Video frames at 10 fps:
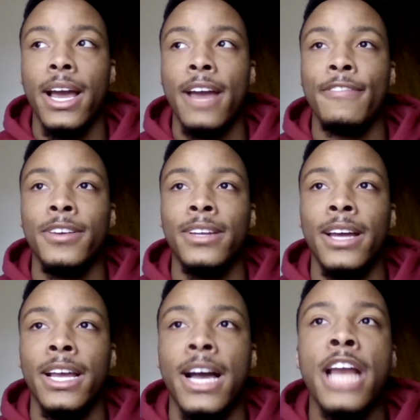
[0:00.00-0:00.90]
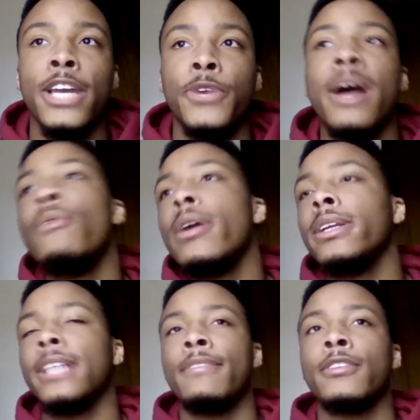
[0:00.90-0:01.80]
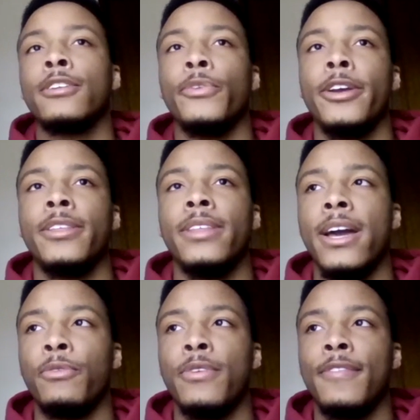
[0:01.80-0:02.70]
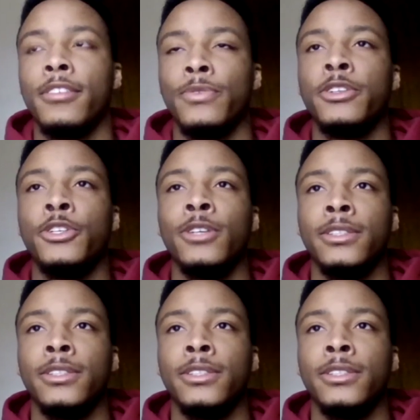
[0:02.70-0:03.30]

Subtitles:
I feel like I knew I wanted to have a career that revolved around